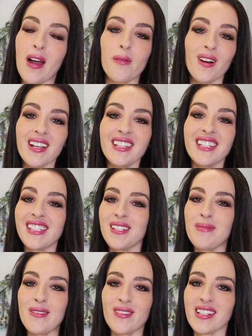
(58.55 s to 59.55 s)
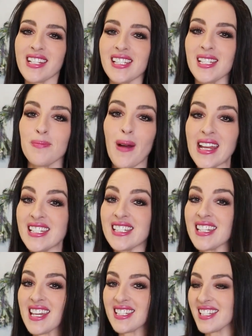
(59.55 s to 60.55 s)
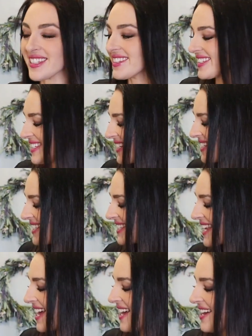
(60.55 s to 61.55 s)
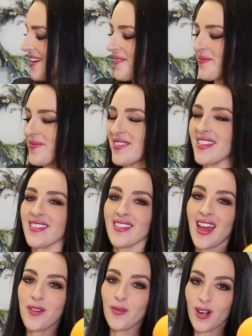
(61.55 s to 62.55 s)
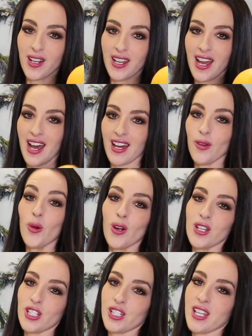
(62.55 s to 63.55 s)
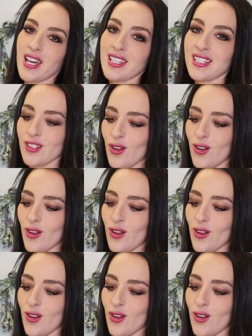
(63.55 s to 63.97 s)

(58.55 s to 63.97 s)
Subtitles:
I wanted this to be really spicy and delicious. And we're gonna add orange zest